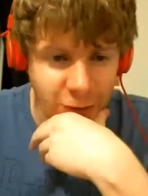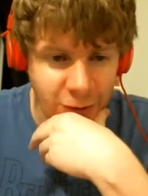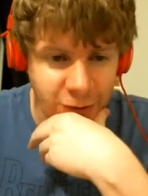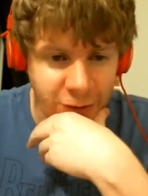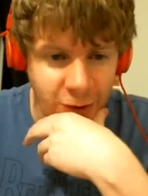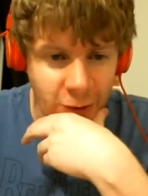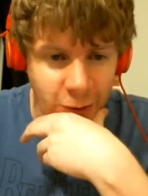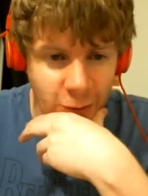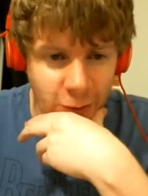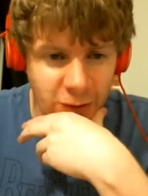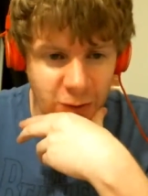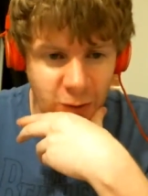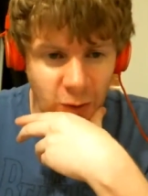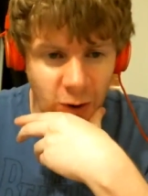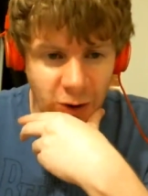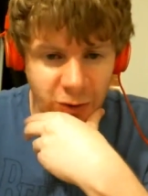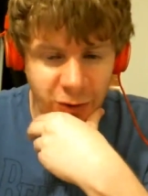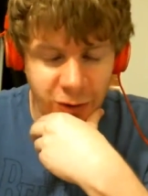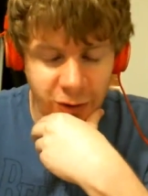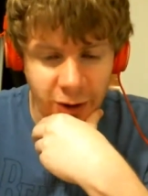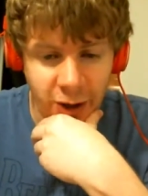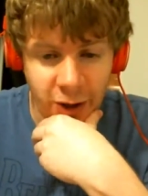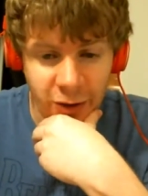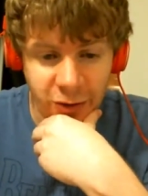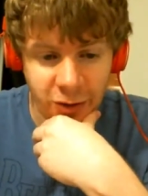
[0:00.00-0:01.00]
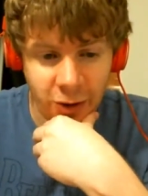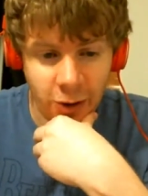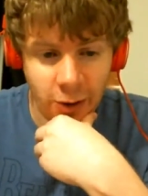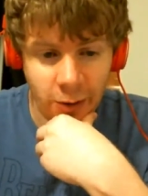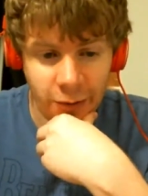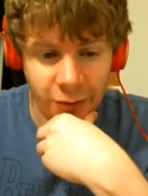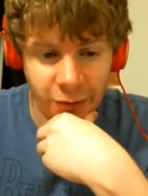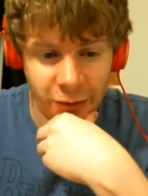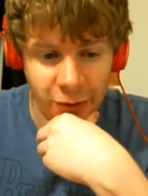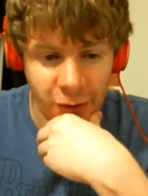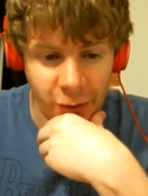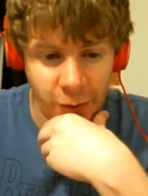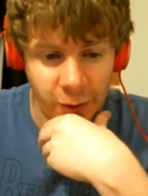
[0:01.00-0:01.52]
I need to start rewatching that
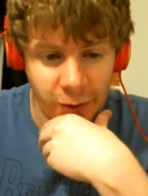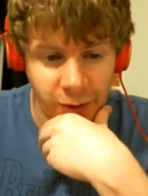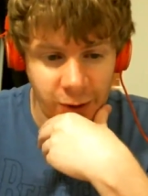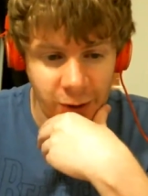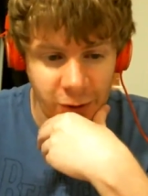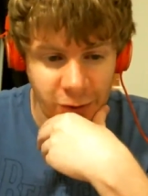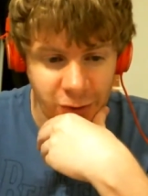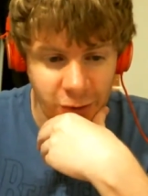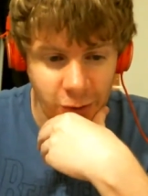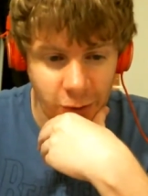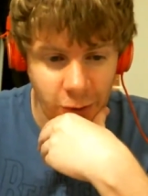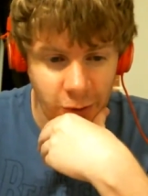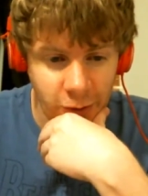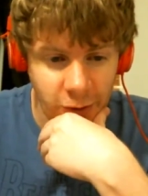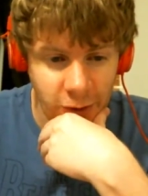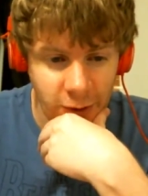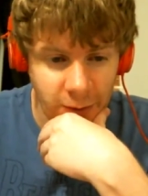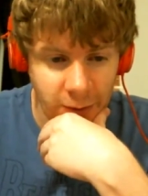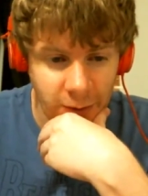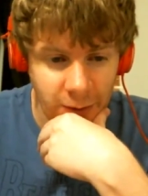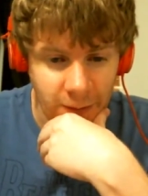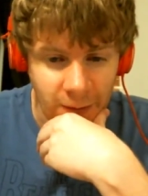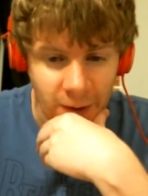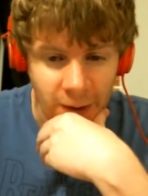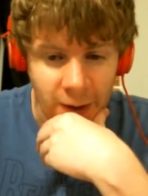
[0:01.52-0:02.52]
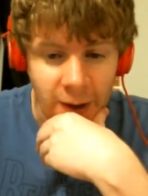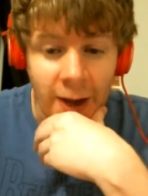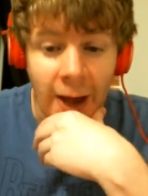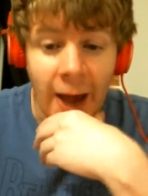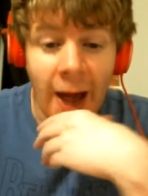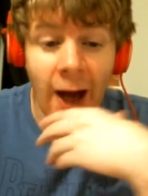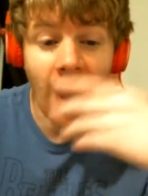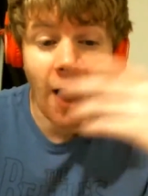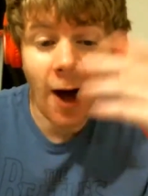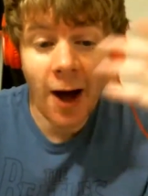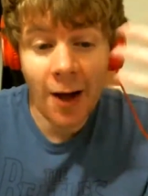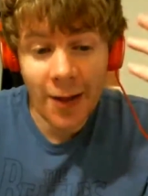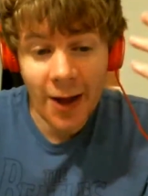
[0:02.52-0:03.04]
show. I was enjoying that show quite a bit.
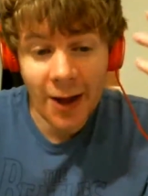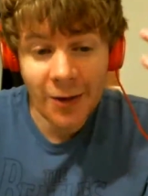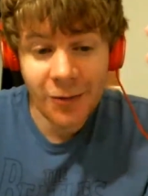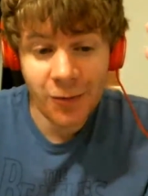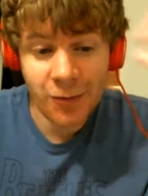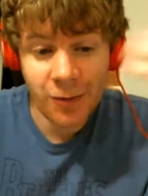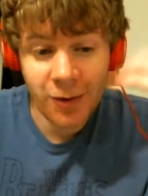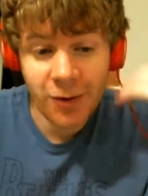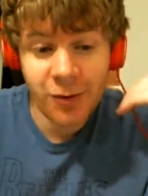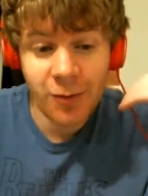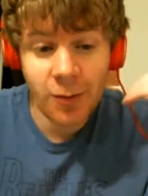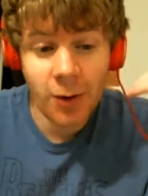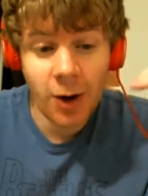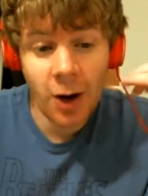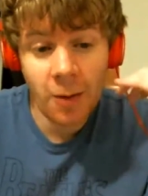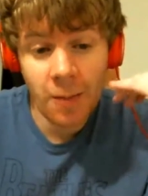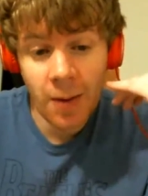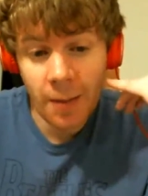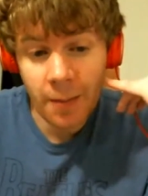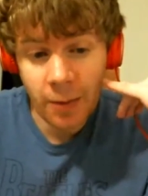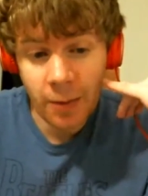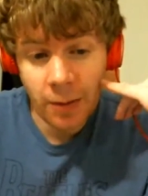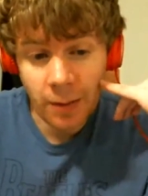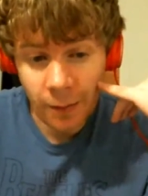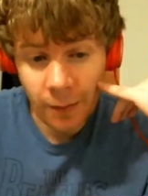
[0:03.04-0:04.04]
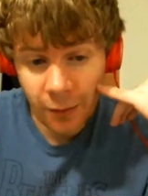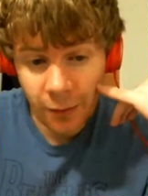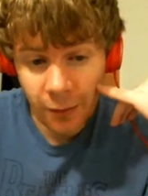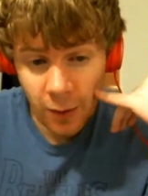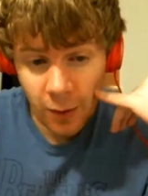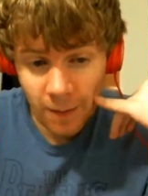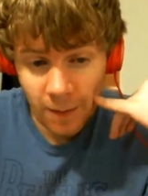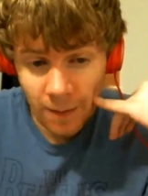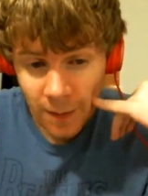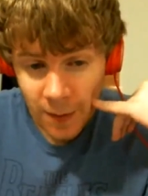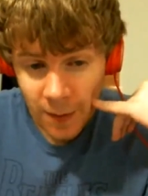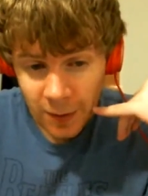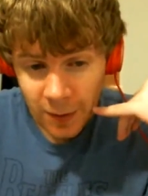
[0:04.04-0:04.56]
This is what I remember him
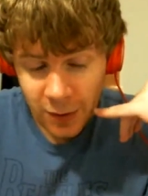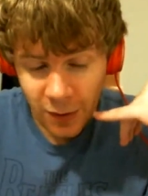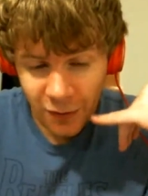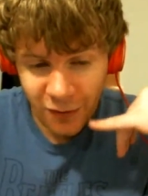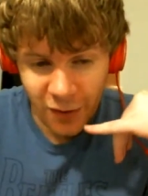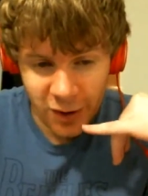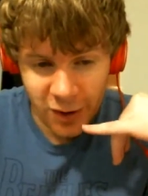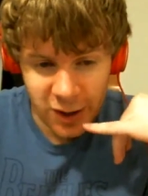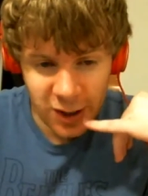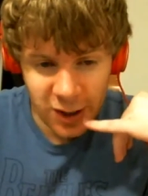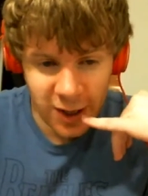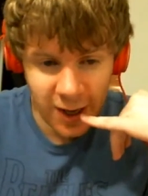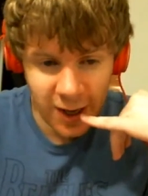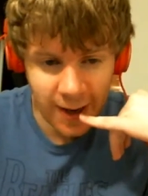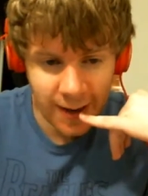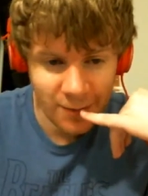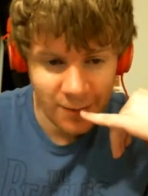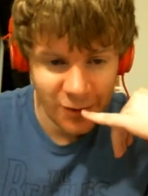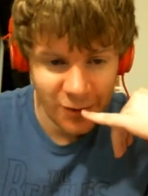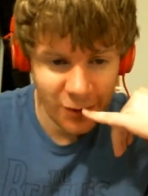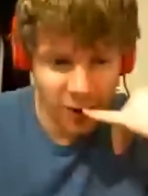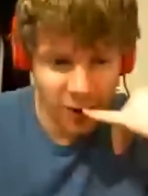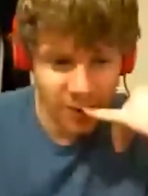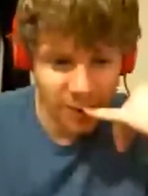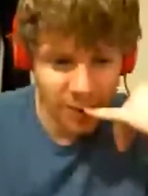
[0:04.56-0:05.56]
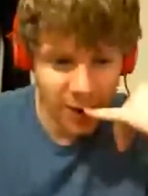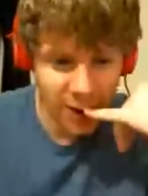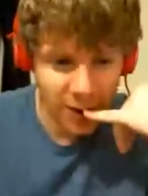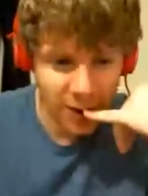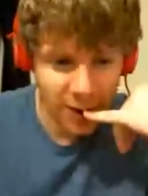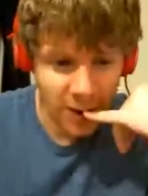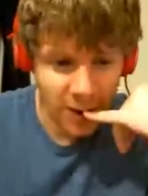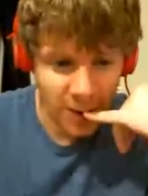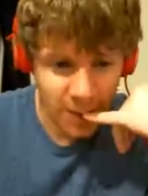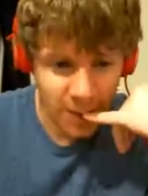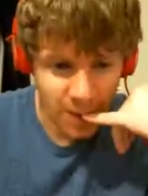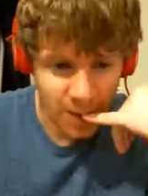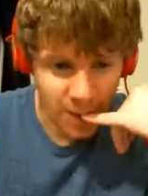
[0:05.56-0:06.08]
from, the Funny Games remake.